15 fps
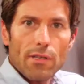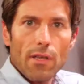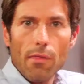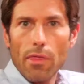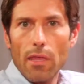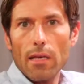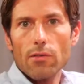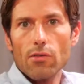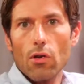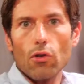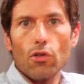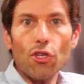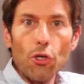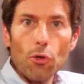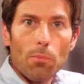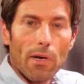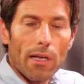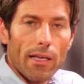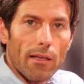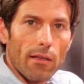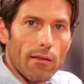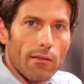things on
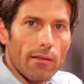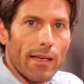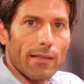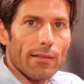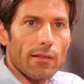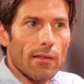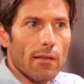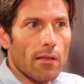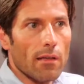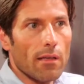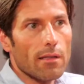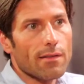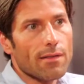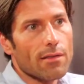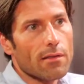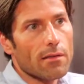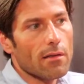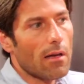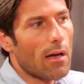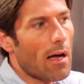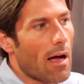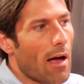YOUPLAY, that it's
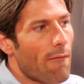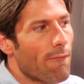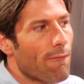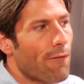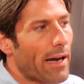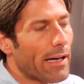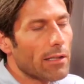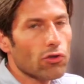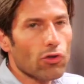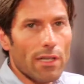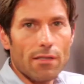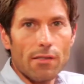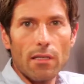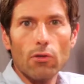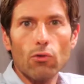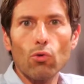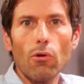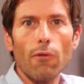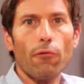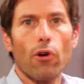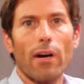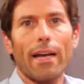a very interesting tool
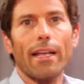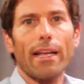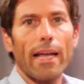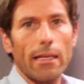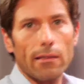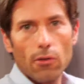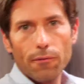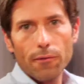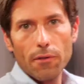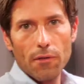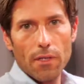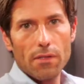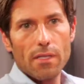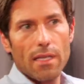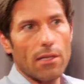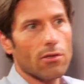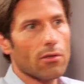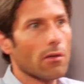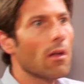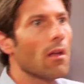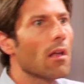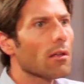for any kind of TV station.
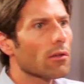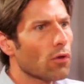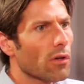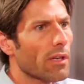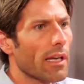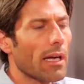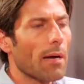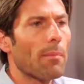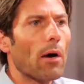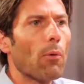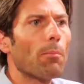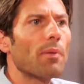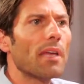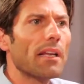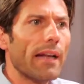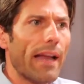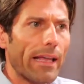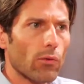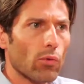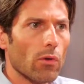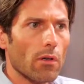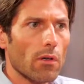Talking about big
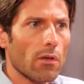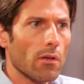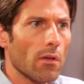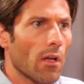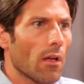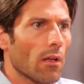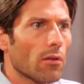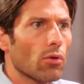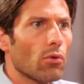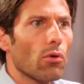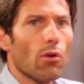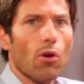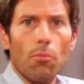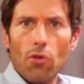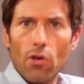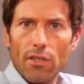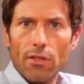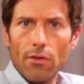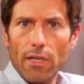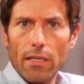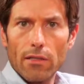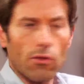network to community
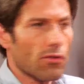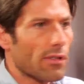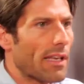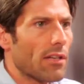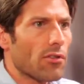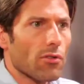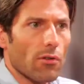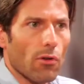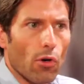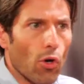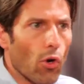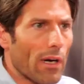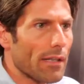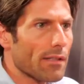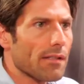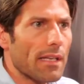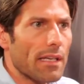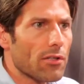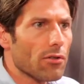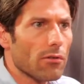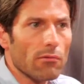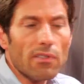radio station or local
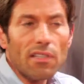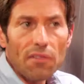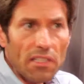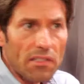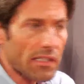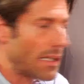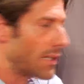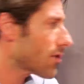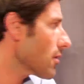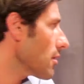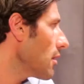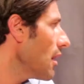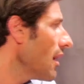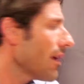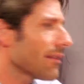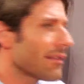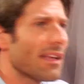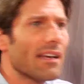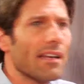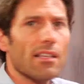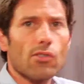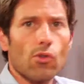station, TV station that
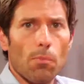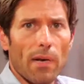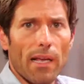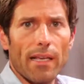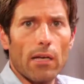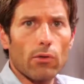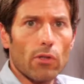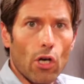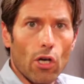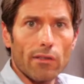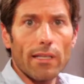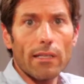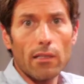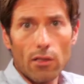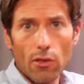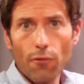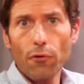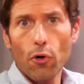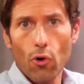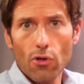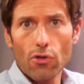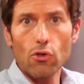needs to play out content. And of
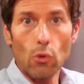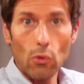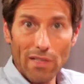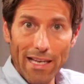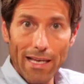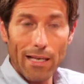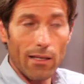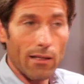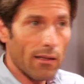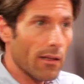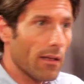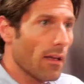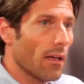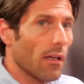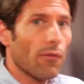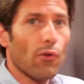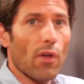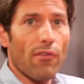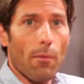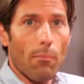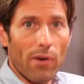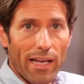course, today, if you have
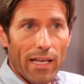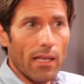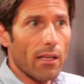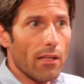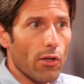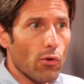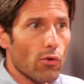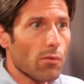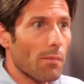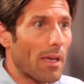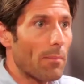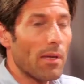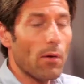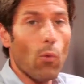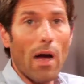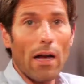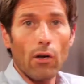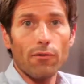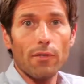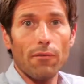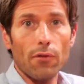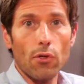a breaking news, maybe one of
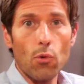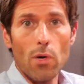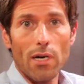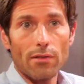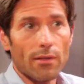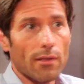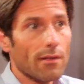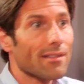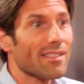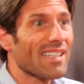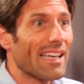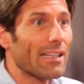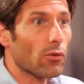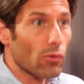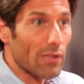the viewers sent to the